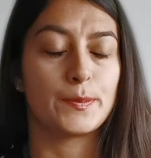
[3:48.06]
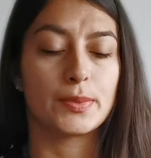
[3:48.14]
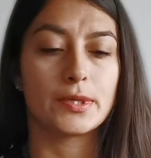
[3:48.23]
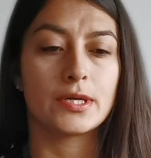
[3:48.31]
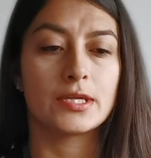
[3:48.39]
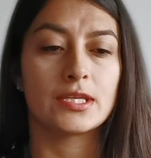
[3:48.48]

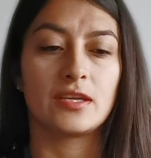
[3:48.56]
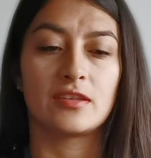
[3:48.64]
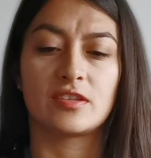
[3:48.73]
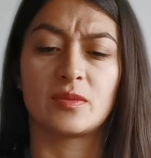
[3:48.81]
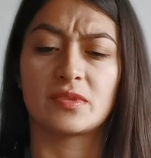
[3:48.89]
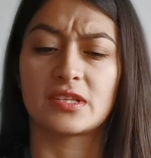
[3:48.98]
But it
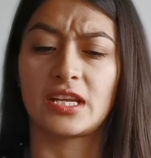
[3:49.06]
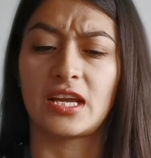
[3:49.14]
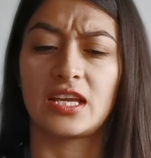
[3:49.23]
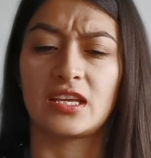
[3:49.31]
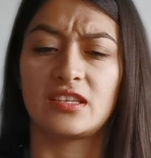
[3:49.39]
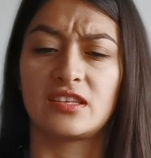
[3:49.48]
seems
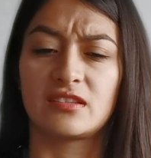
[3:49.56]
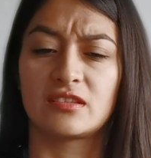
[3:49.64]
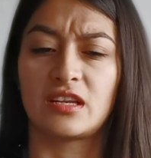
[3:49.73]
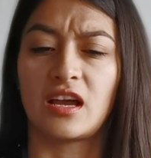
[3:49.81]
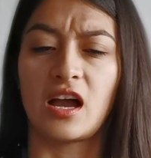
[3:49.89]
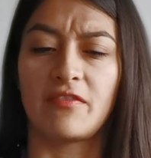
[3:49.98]
like it
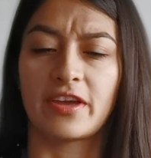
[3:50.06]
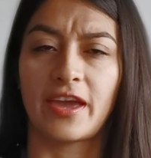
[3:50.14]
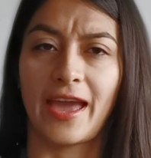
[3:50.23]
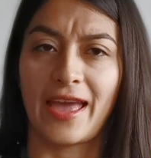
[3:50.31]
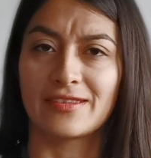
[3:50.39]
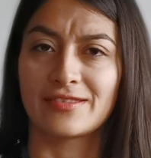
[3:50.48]
doesn't have a
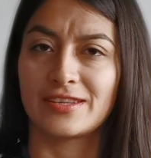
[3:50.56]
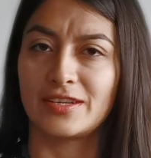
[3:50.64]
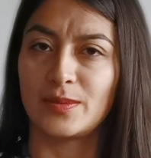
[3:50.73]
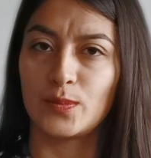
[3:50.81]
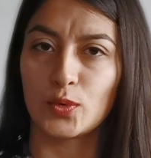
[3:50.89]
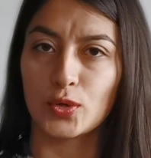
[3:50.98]
gas
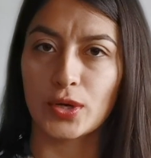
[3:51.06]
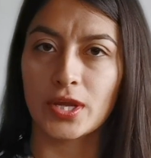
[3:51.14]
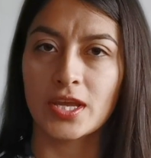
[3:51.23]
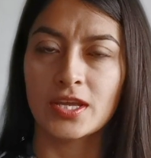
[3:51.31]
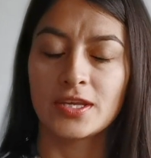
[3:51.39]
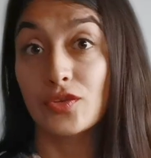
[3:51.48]
anymore,
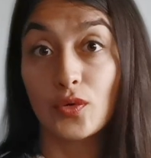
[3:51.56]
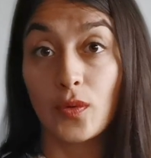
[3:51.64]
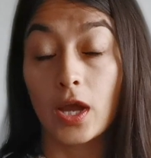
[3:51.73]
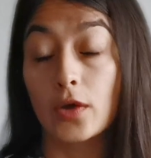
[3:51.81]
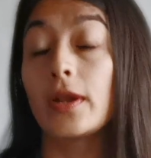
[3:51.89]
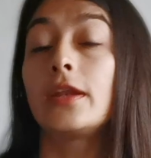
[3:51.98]
so
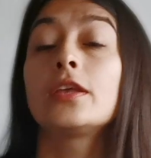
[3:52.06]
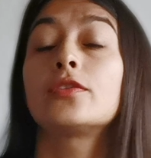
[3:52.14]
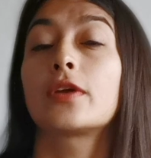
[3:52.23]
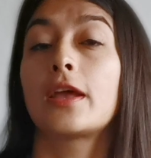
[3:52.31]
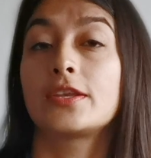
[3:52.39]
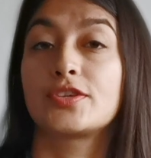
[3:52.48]
I'm gonna need to
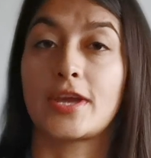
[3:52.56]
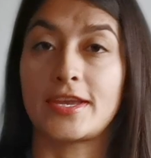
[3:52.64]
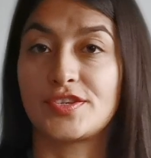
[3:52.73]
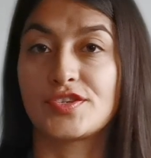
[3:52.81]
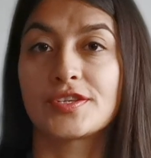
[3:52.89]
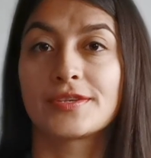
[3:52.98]
get it
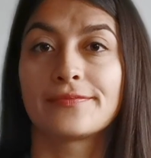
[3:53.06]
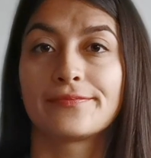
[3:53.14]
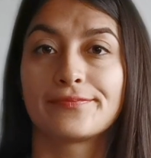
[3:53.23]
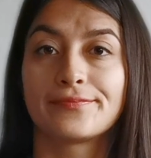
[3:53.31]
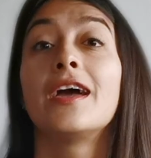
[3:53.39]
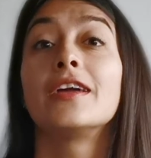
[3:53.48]
changed.
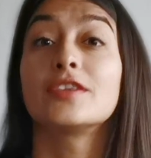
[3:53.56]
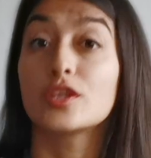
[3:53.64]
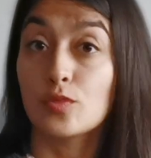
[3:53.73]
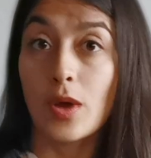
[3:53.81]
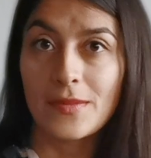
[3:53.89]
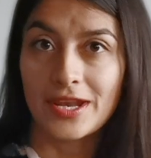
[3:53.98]

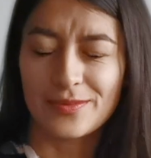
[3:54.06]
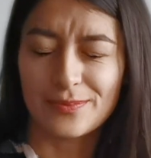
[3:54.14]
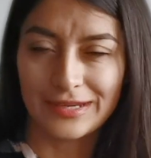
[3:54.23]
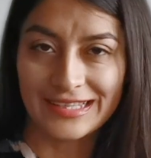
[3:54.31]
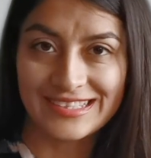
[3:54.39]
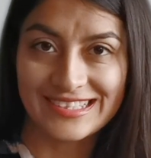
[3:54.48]
Just 1 minute,
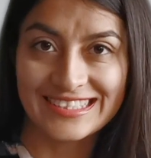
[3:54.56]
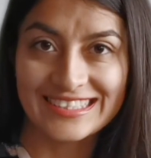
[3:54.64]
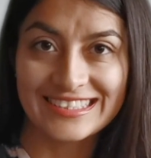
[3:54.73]
please.